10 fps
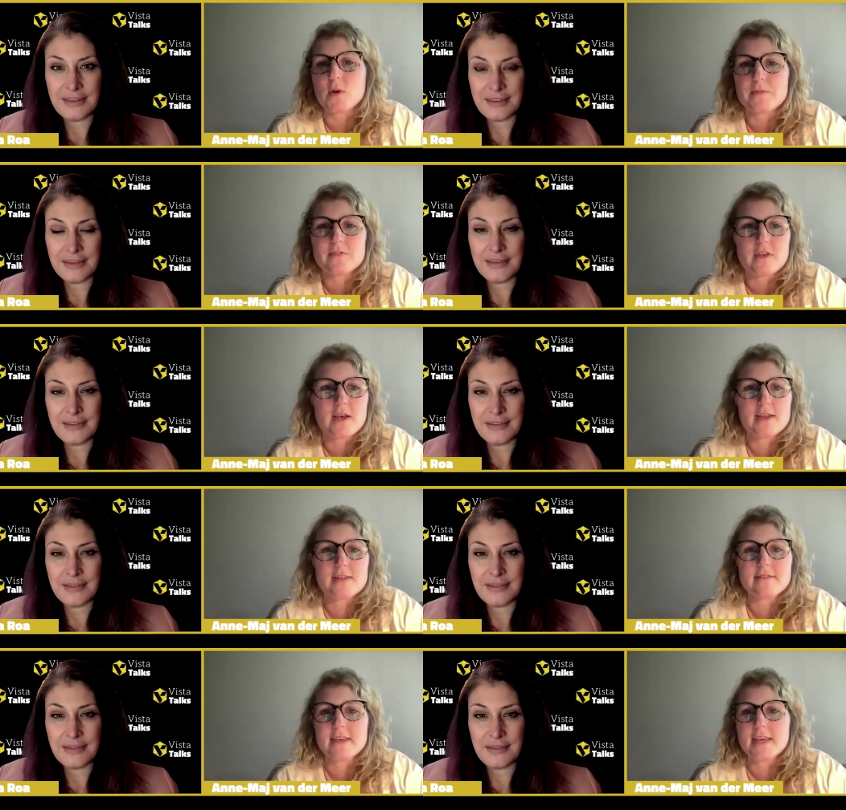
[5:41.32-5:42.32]
Speaker 1: the
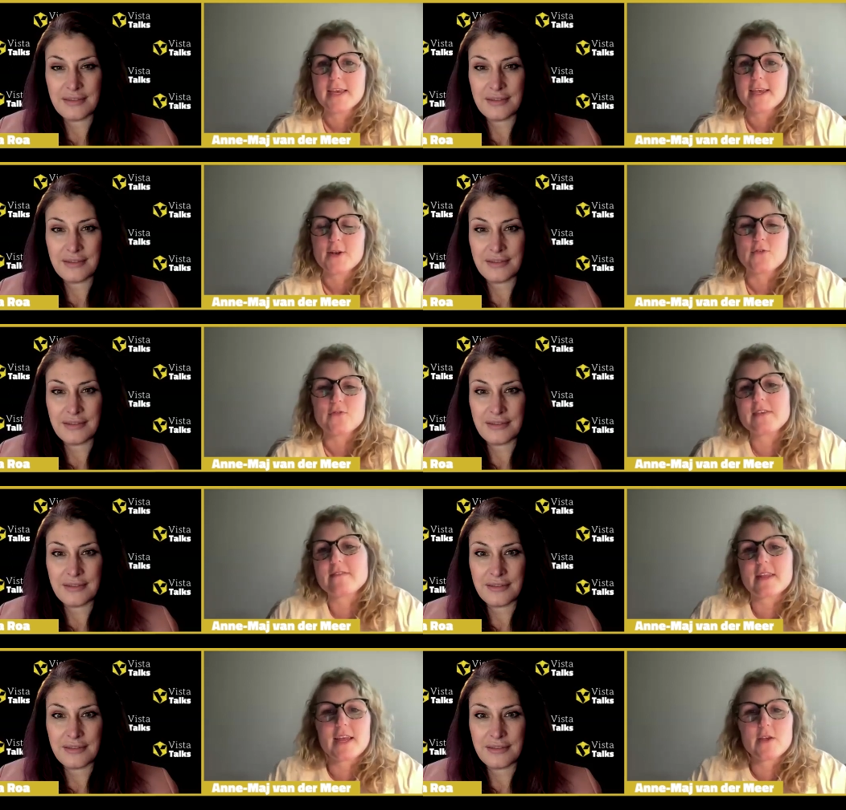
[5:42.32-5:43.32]
website, you know,
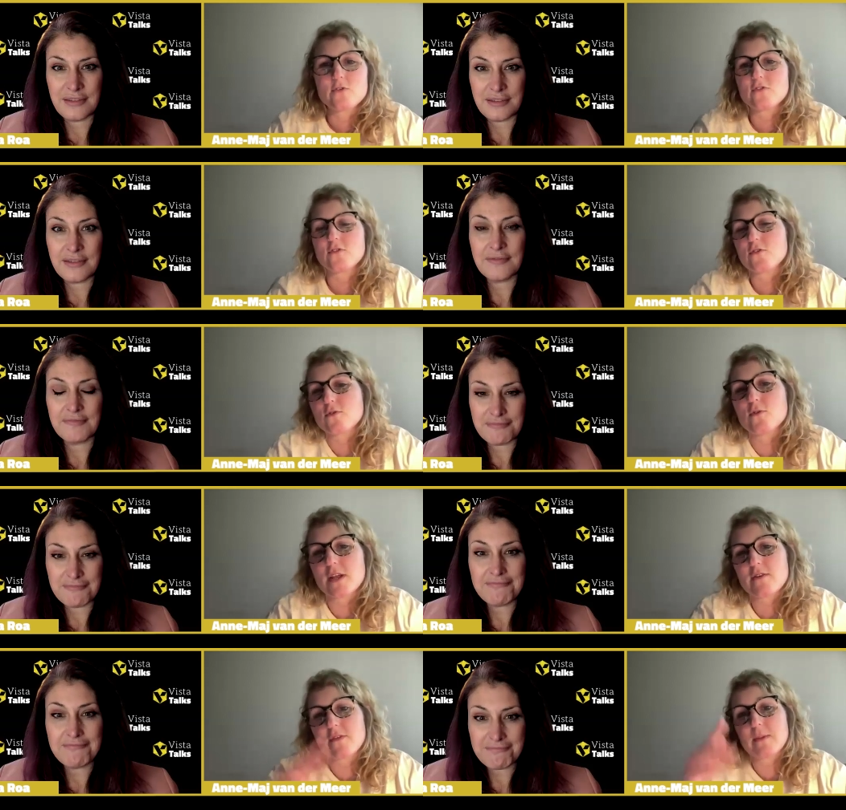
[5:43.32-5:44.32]
things that I could do
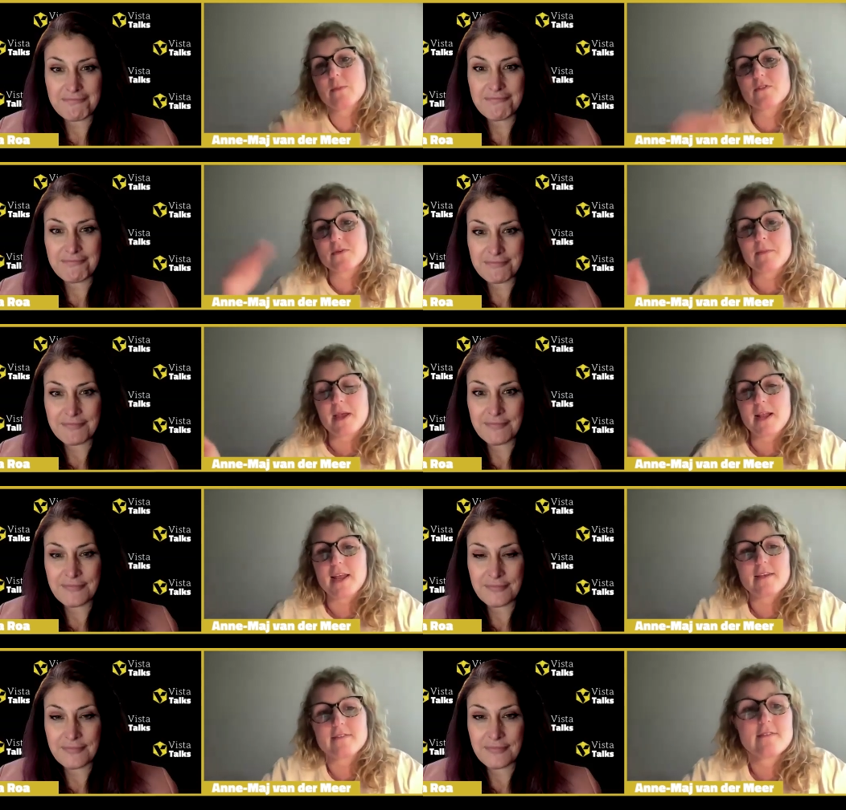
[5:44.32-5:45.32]
kind of in between my
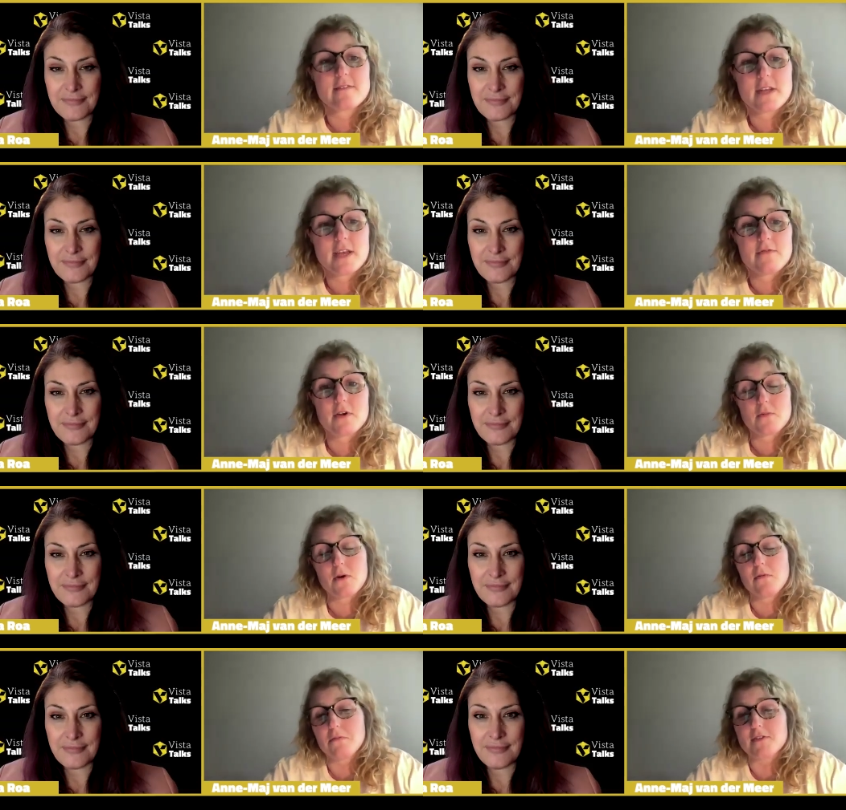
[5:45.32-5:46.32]
classes." And I thought,
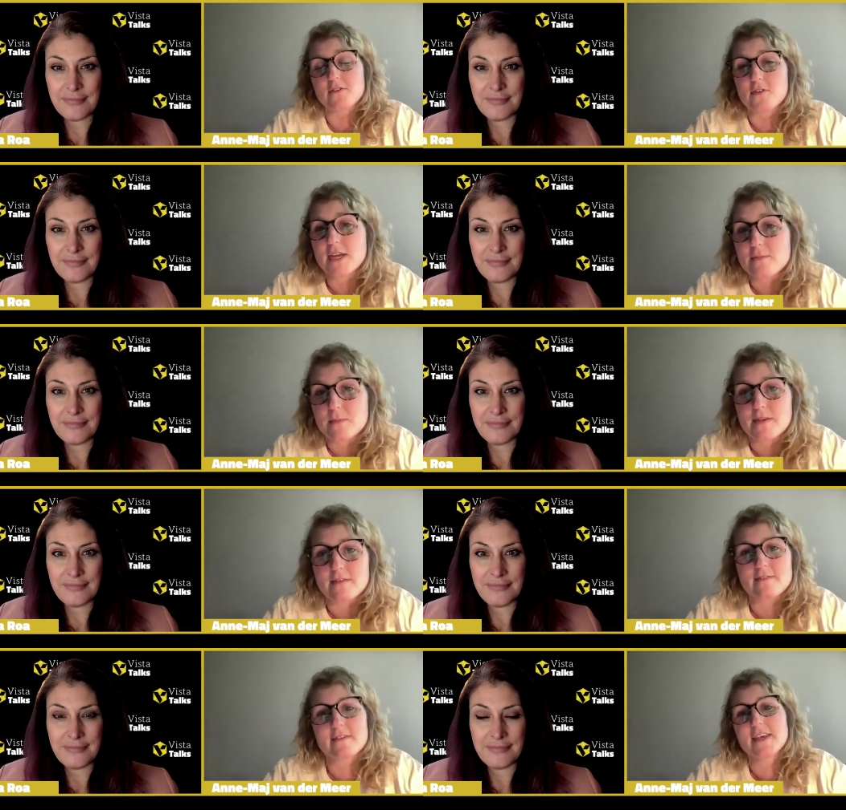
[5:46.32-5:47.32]
well, that's great
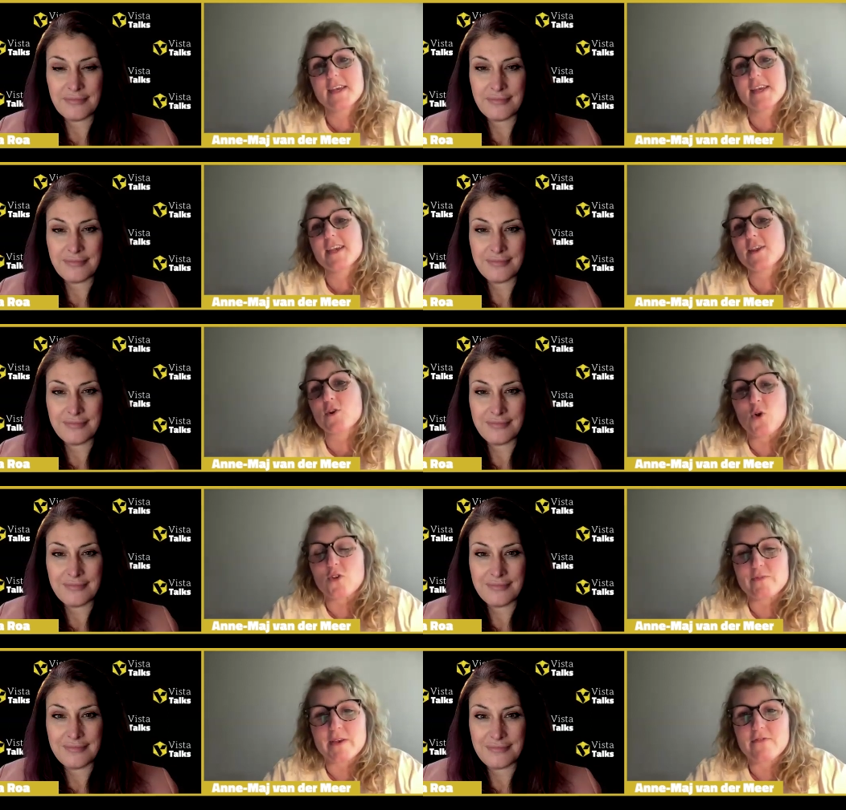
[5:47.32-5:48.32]
because, you know,
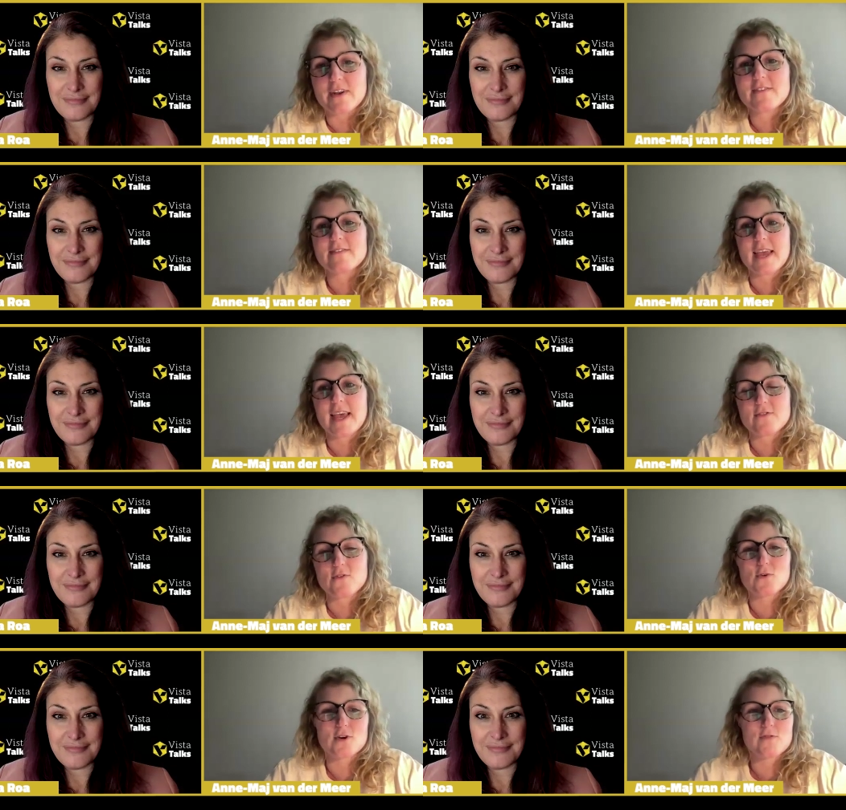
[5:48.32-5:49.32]
all of my friends, they had
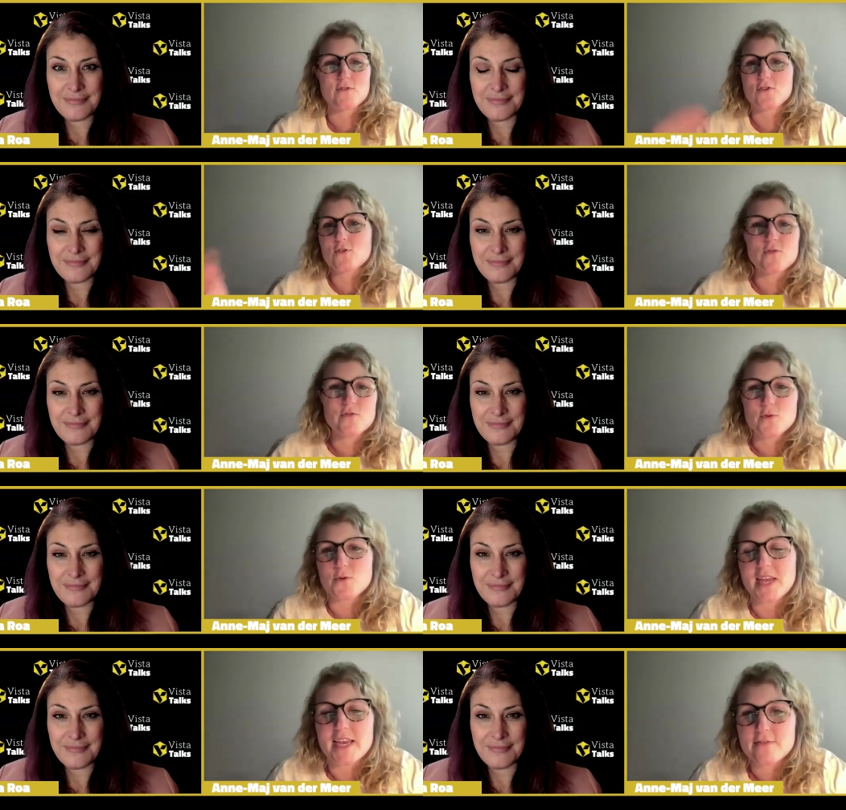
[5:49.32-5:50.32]
to work for two
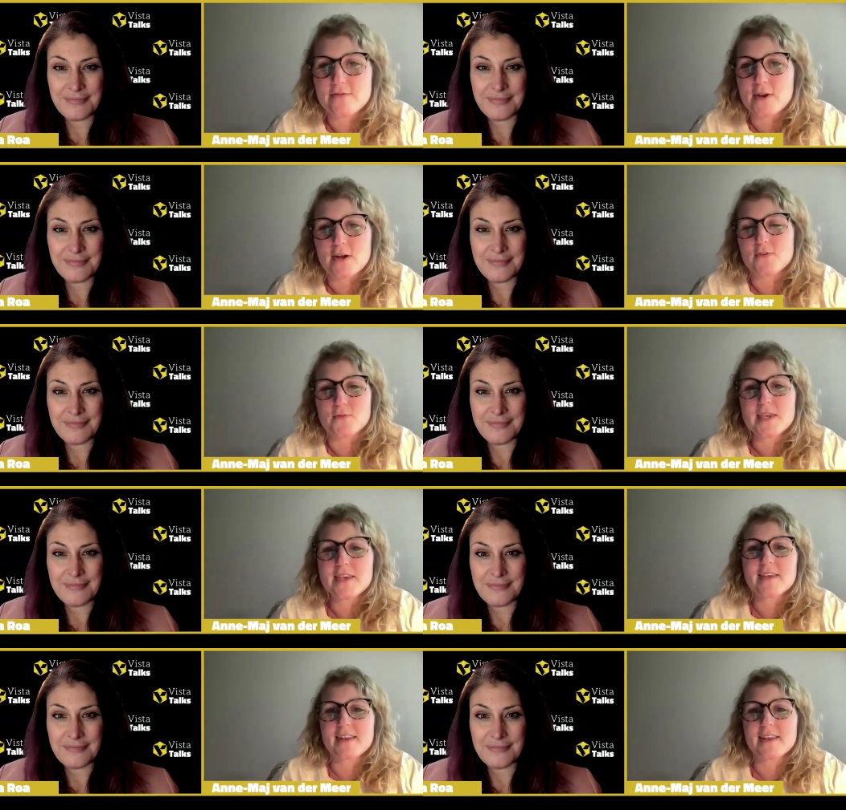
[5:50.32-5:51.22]
full days throughout the week.